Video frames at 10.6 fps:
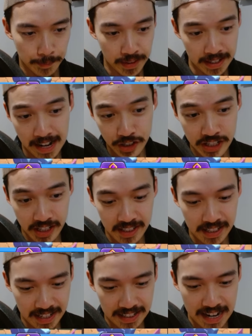It actually does
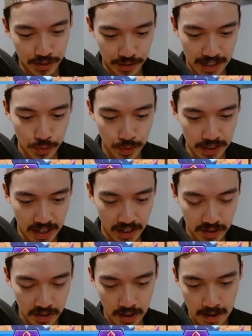get taken out, so that's really
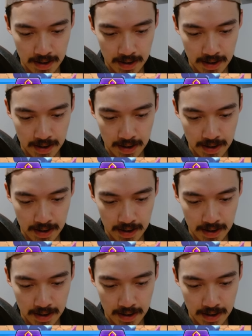nice.